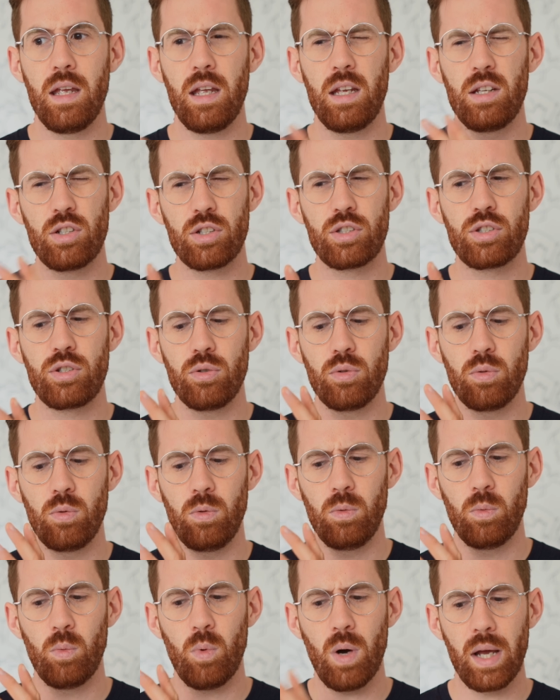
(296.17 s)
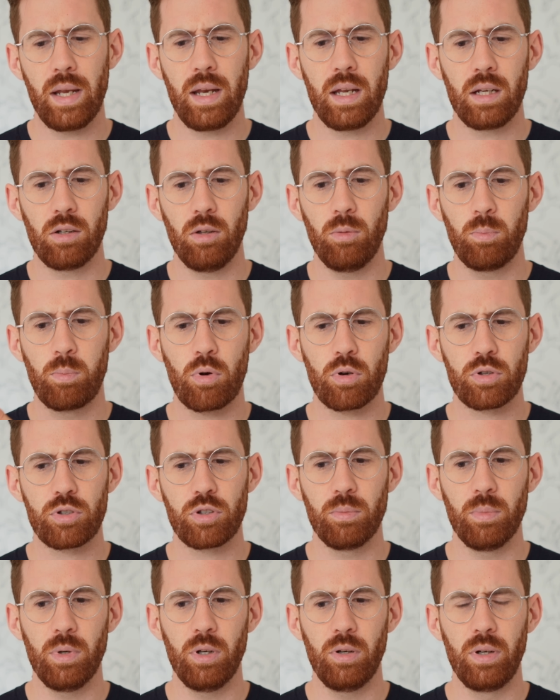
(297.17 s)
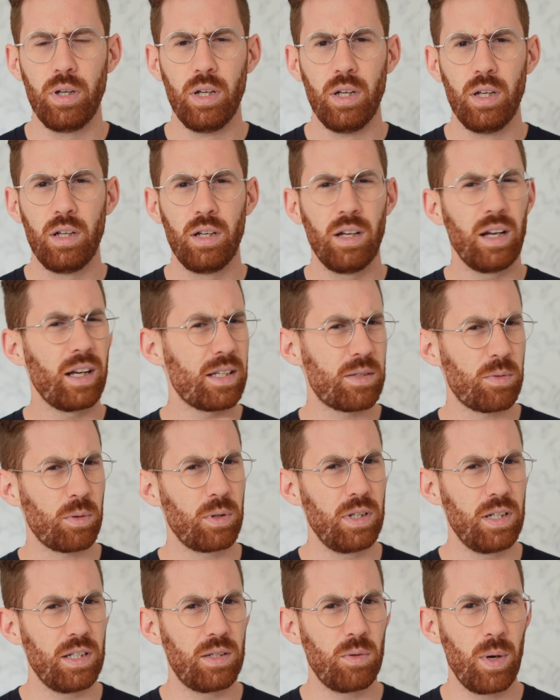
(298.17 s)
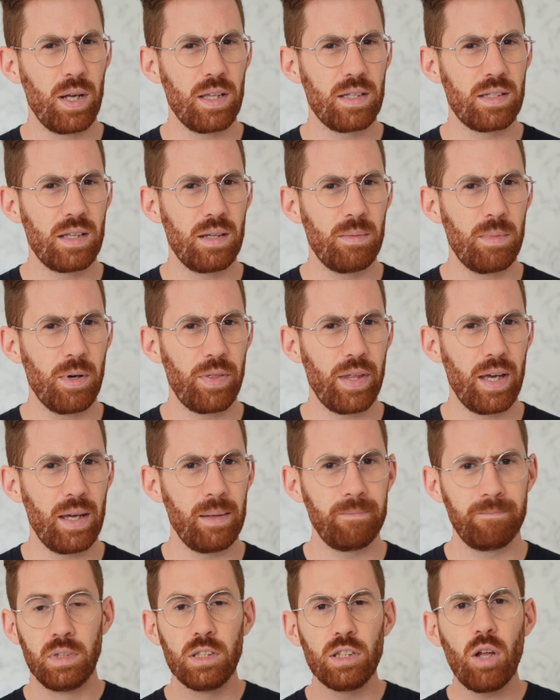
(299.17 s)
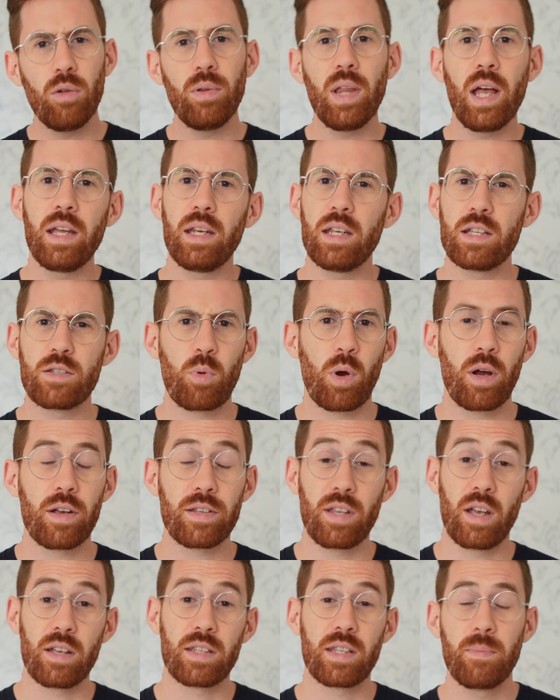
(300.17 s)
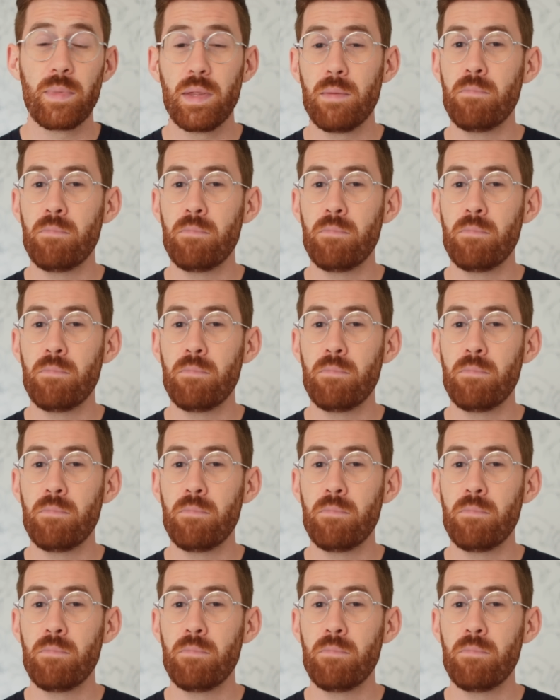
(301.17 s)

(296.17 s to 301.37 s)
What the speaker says: and just do wide angle portrait mode. I guess we're gonna need to wait and see about that. Low light is where I saw some of